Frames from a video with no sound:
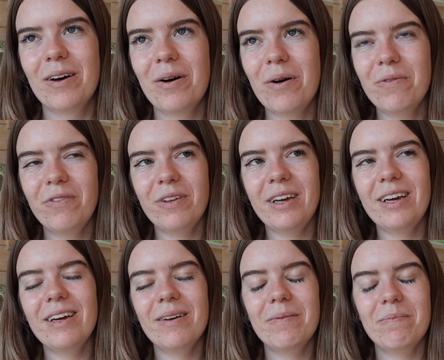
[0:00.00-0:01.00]

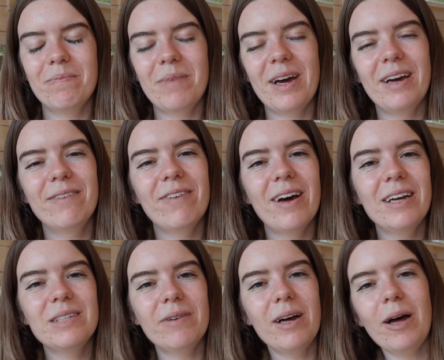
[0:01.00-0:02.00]
Hopefully my
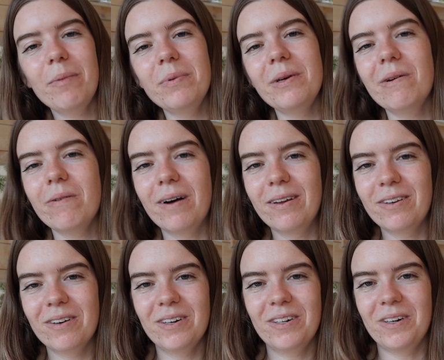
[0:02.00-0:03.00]
advice will help you on
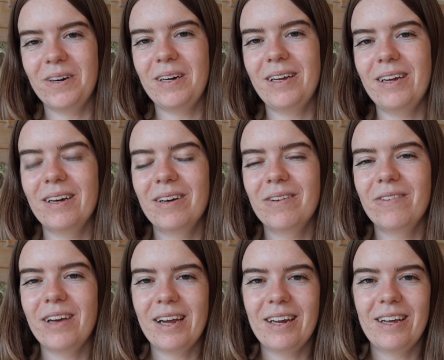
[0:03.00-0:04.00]
your journey of
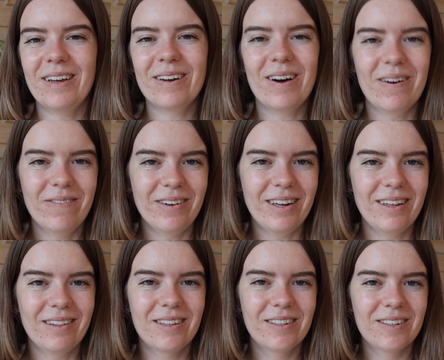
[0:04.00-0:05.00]
gaining
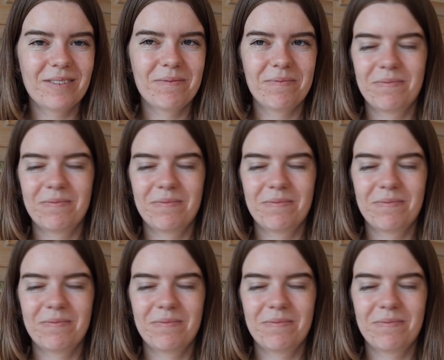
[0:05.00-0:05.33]
confidence.